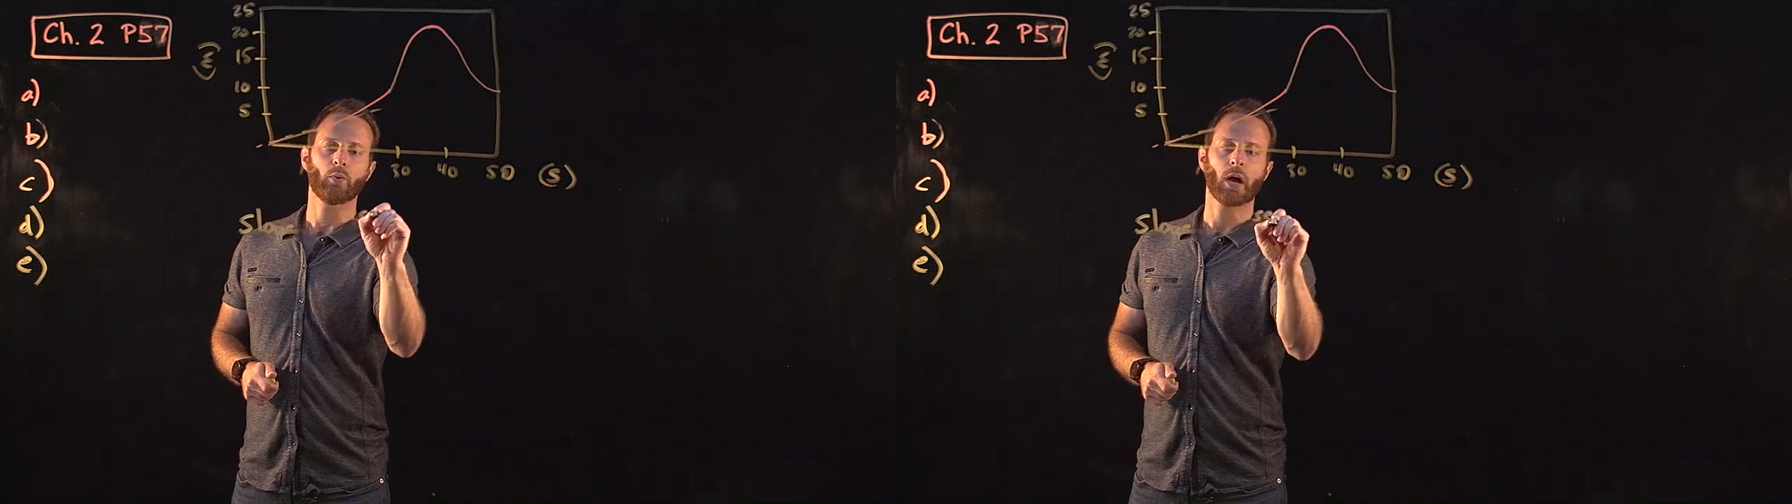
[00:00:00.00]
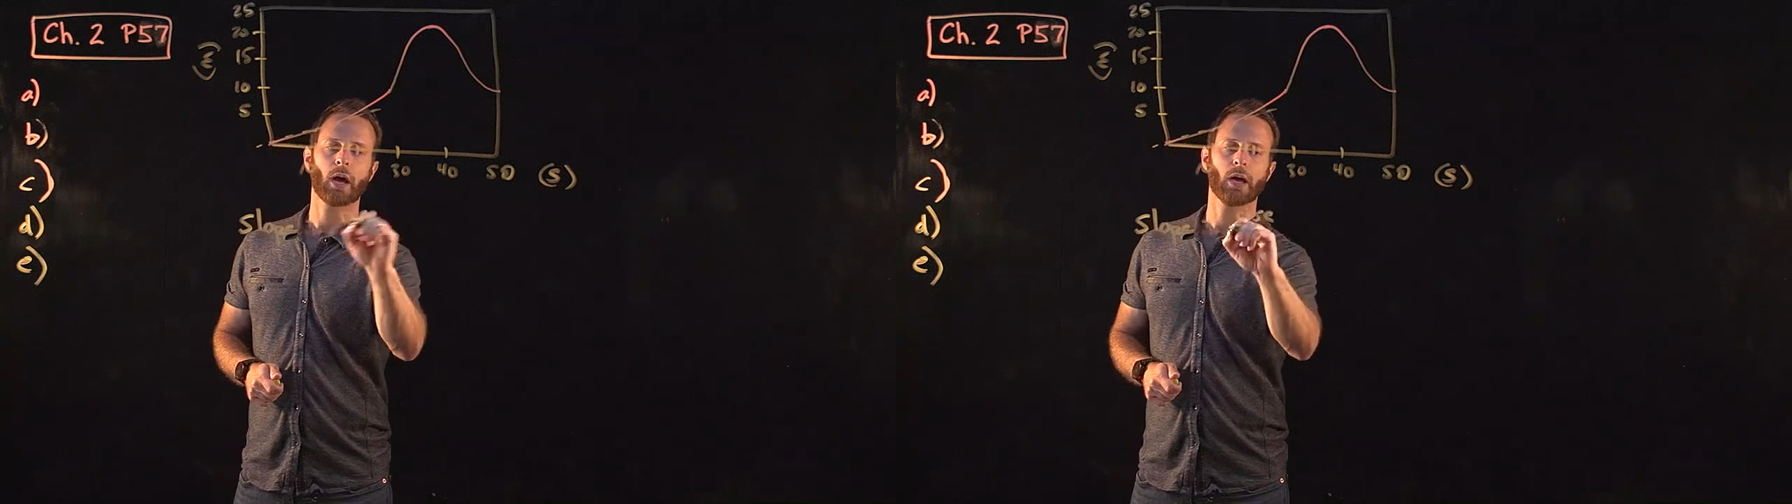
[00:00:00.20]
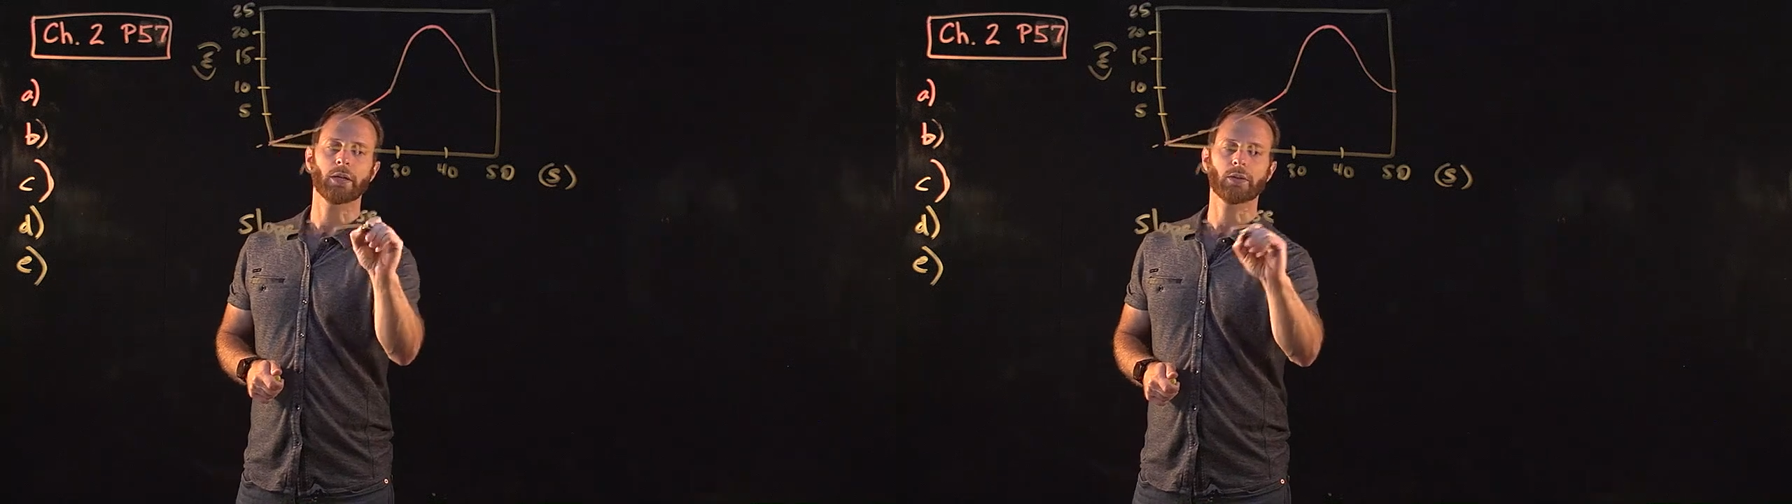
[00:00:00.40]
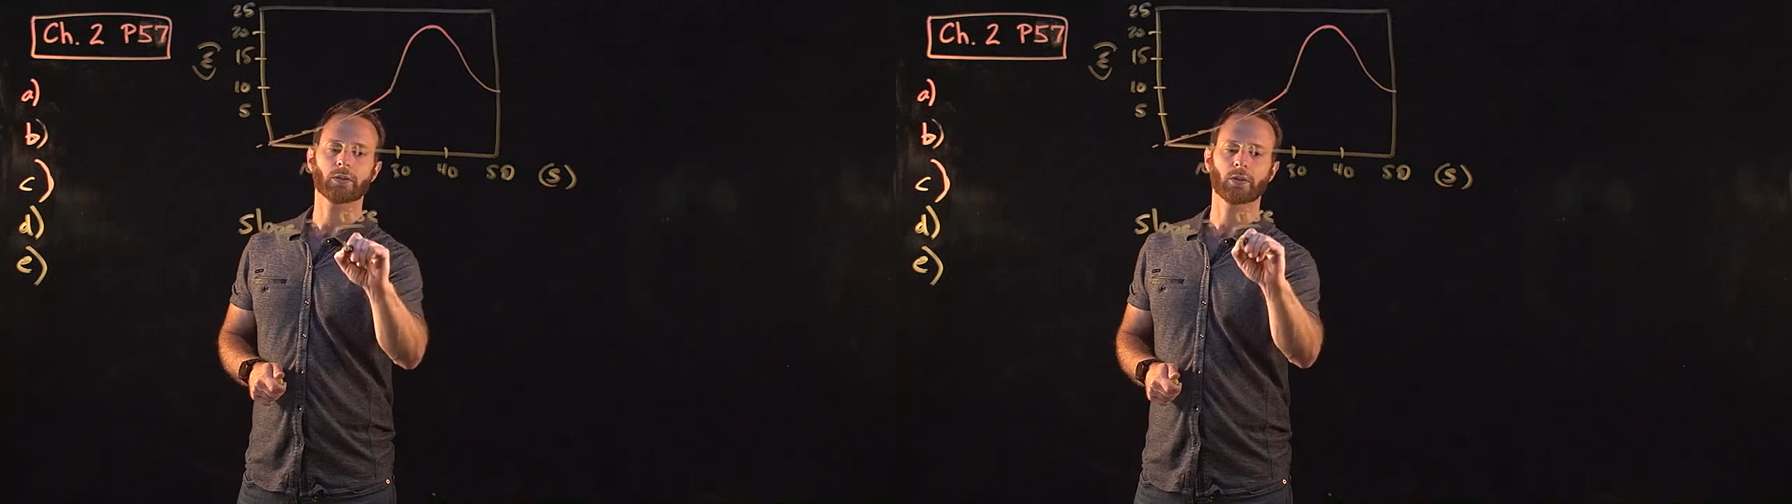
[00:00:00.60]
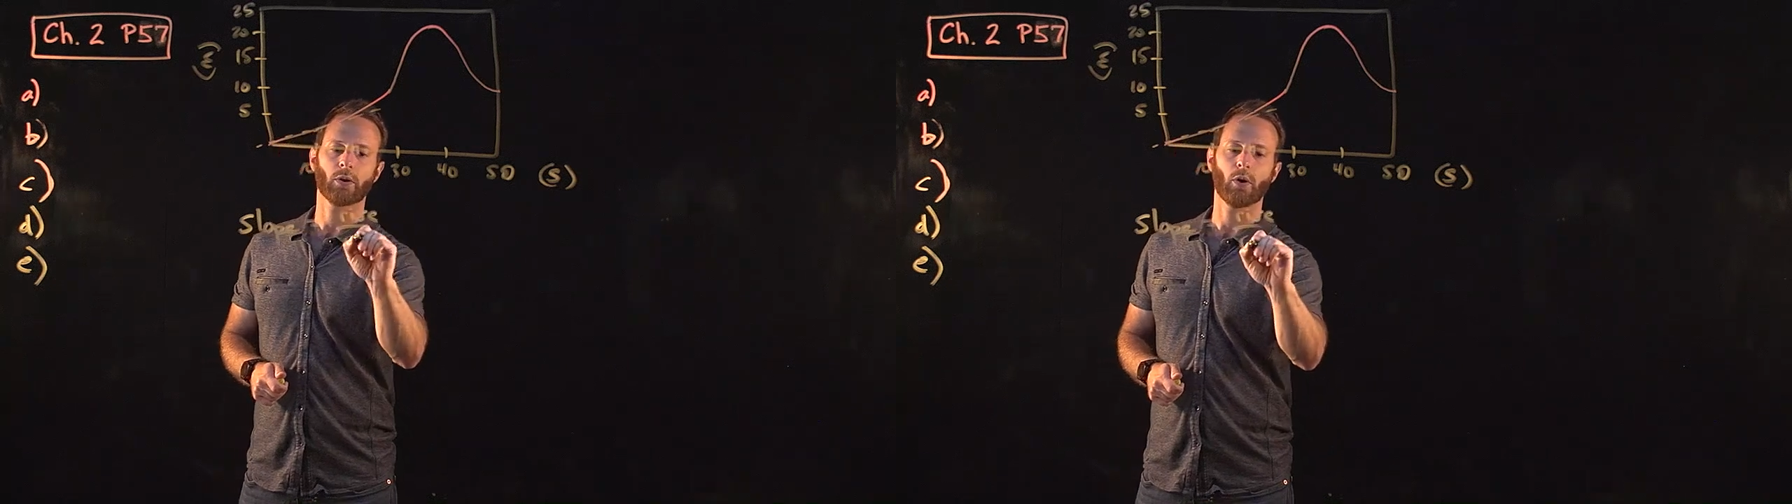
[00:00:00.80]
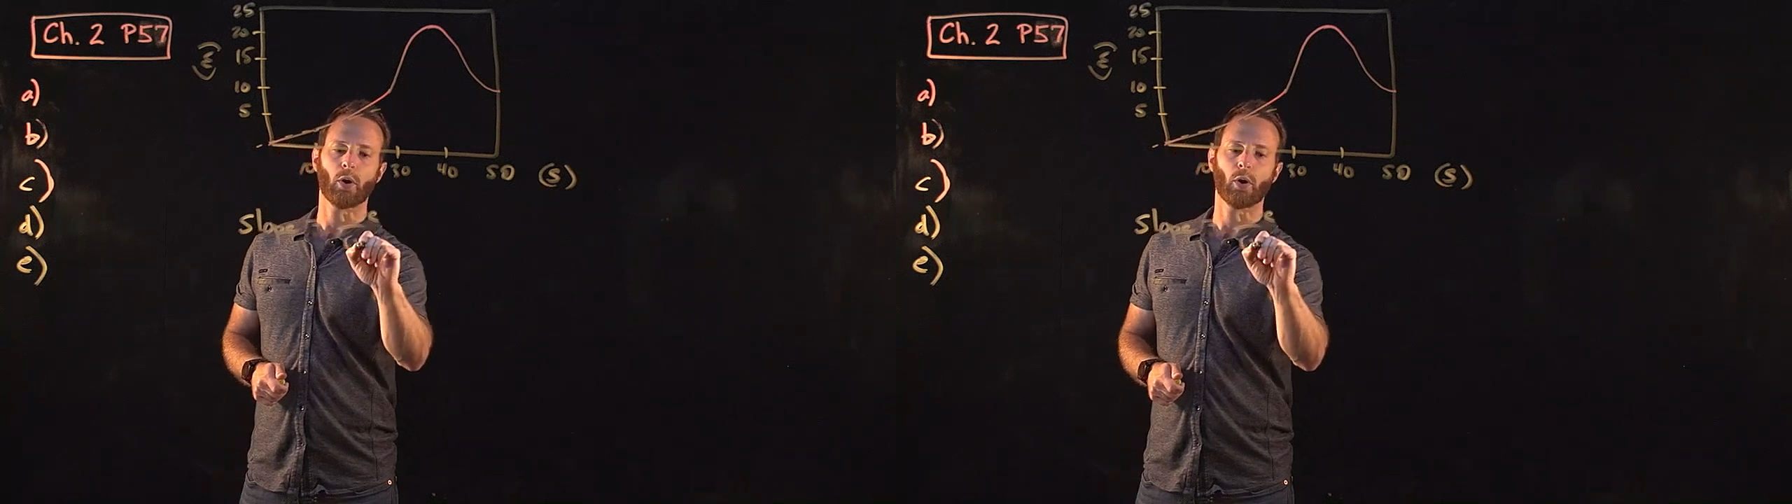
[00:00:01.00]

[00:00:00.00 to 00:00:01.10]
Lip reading: rise